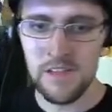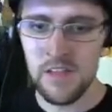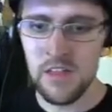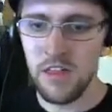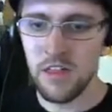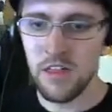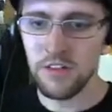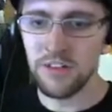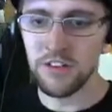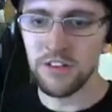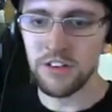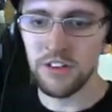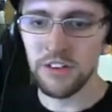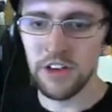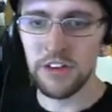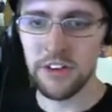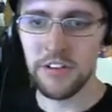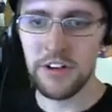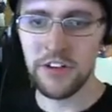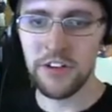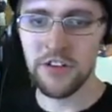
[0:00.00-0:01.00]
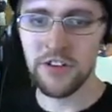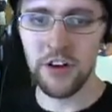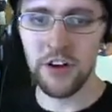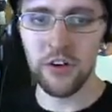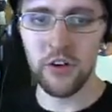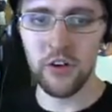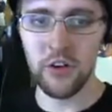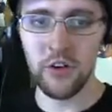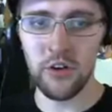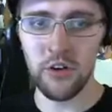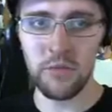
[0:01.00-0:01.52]
Just kind of in general,
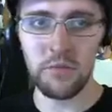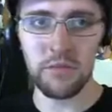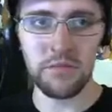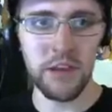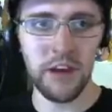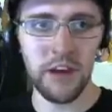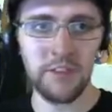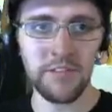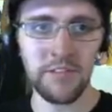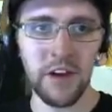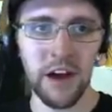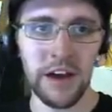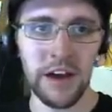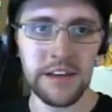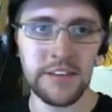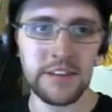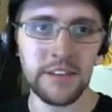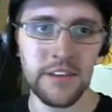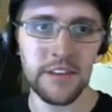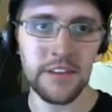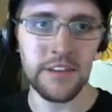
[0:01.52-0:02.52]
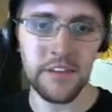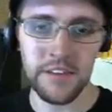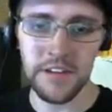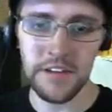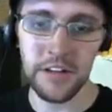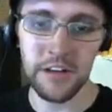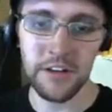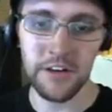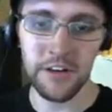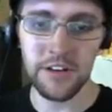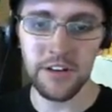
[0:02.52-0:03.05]
if I see that the
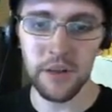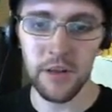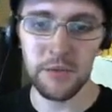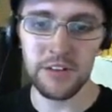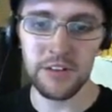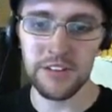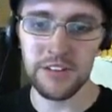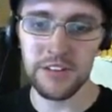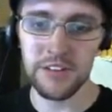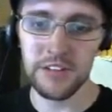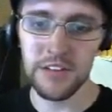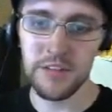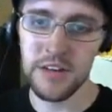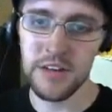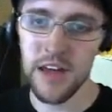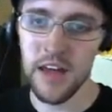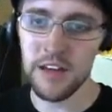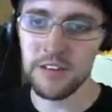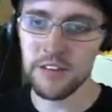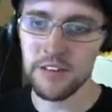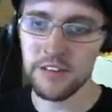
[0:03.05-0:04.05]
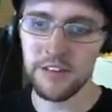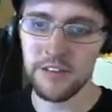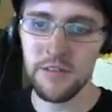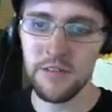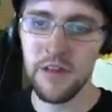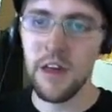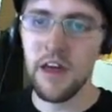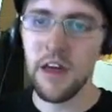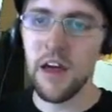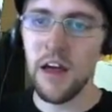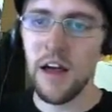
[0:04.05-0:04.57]
healer is able to DPS,
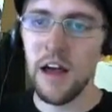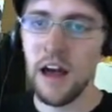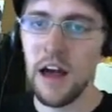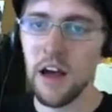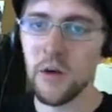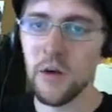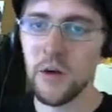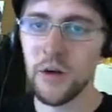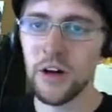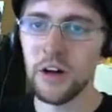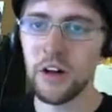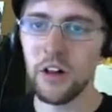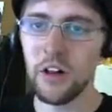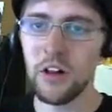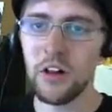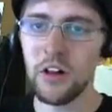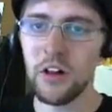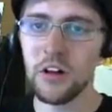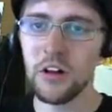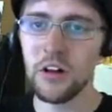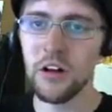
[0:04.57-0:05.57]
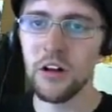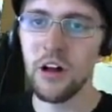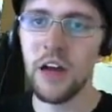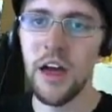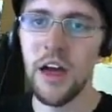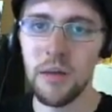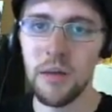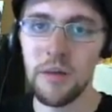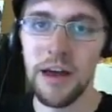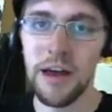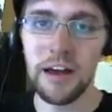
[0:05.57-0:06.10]
I will hang
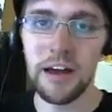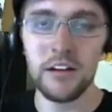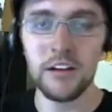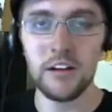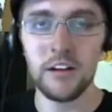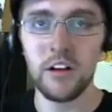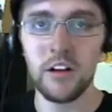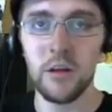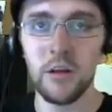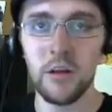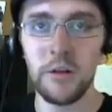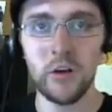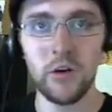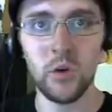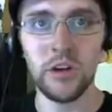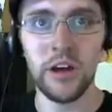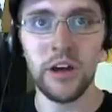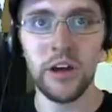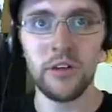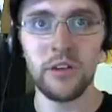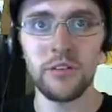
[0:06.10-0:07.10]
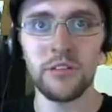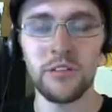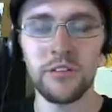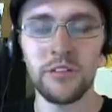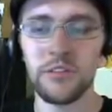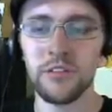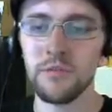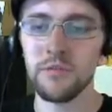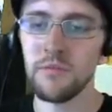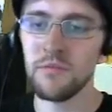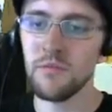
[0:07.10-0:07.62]
back a little on my cooldowns,
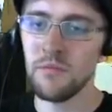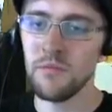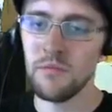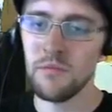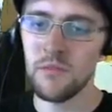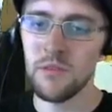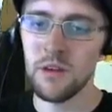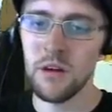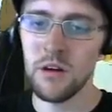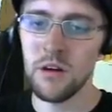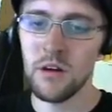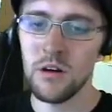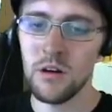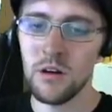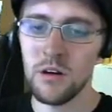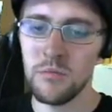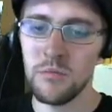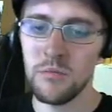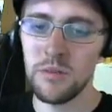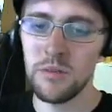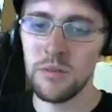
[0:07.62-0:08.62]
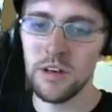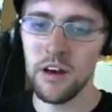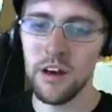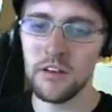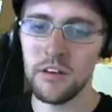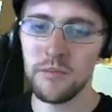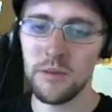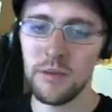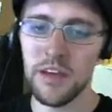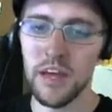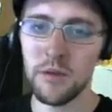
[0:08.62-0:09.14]
because
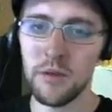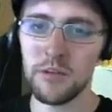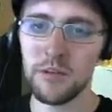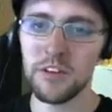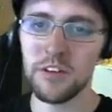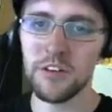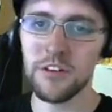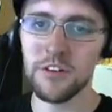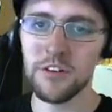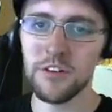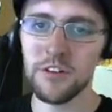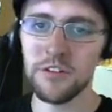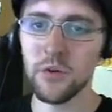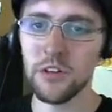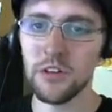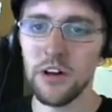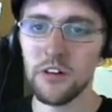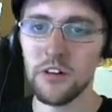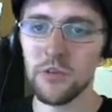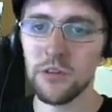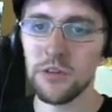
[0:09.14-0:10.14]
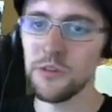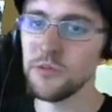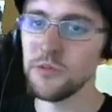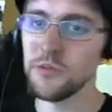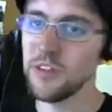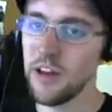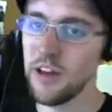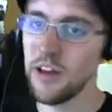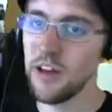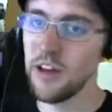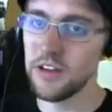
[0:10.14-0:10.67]
being able to use your cooldowns when you
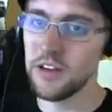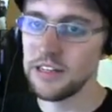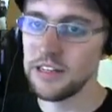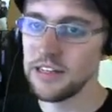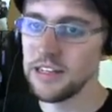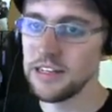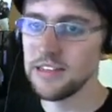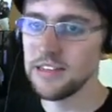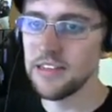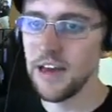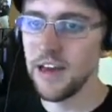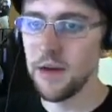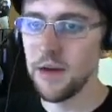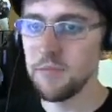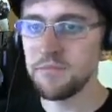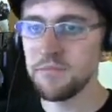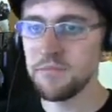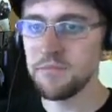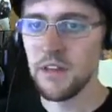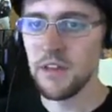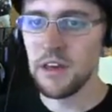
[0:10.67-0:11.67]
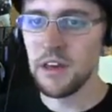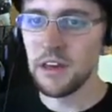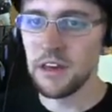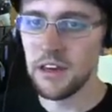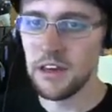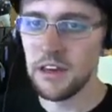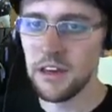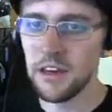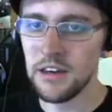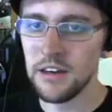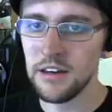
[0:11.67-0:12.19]
definitely need them
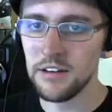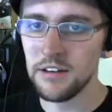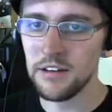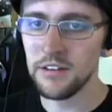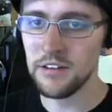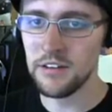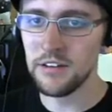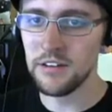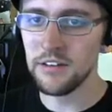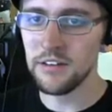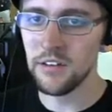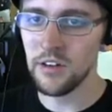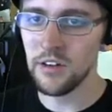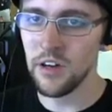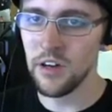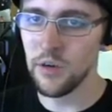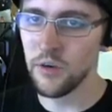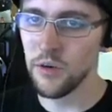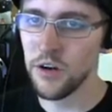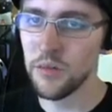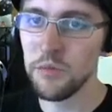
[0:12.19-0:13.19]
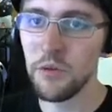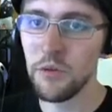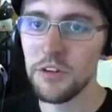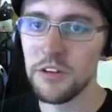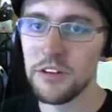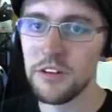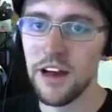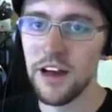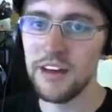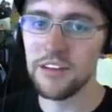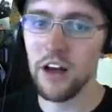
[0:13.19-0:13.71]
is we're going to pull these
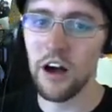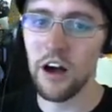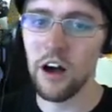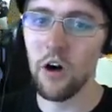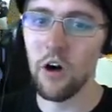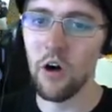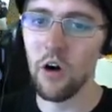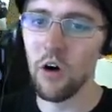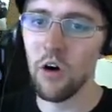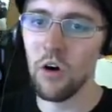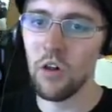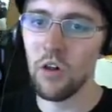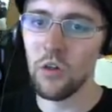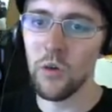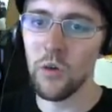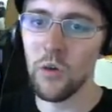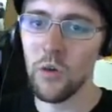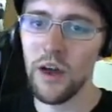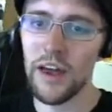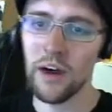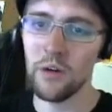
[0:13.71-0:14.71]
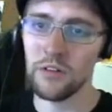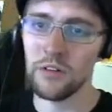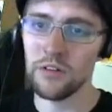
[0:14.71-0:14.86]
guys all the way out.